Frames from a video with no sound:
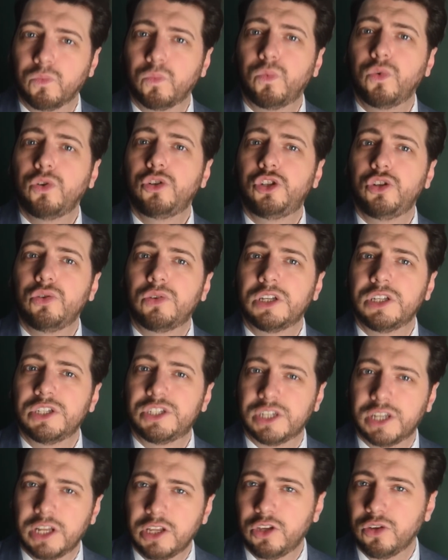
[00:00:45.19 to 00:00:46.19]
would you
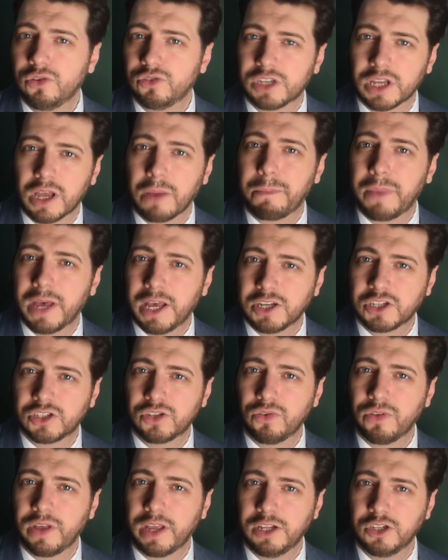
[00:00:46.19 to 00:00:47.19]
consider using a
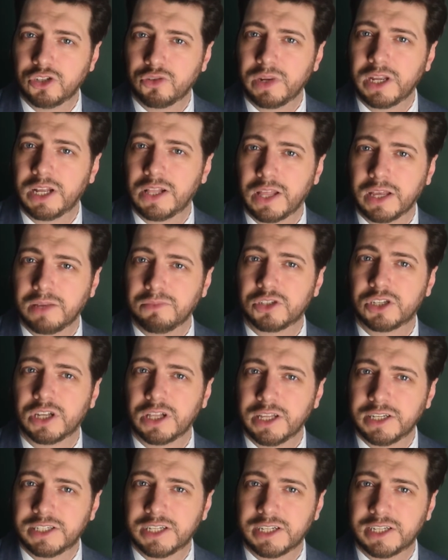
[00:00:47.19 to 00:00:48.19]
personal injury claim
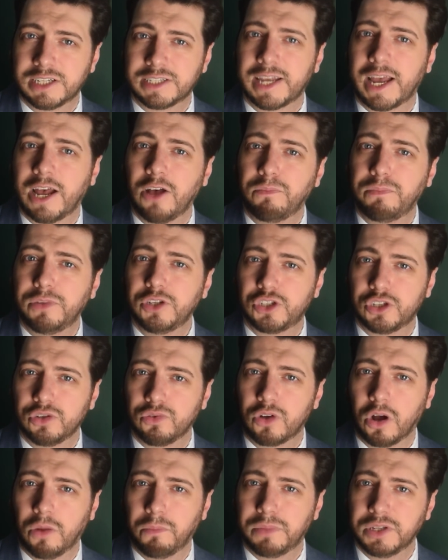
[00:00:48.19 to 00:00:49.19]
solicitor to help pursue
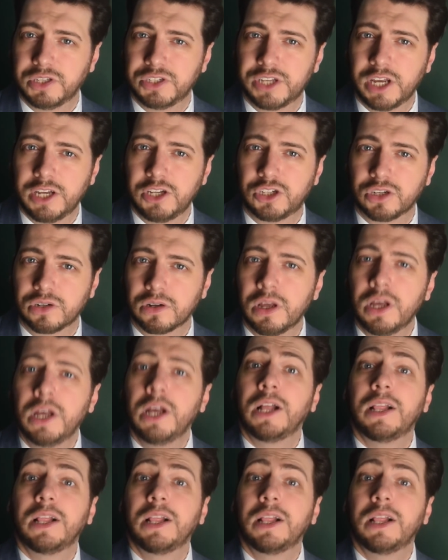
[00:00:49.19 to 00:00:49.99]
compensation?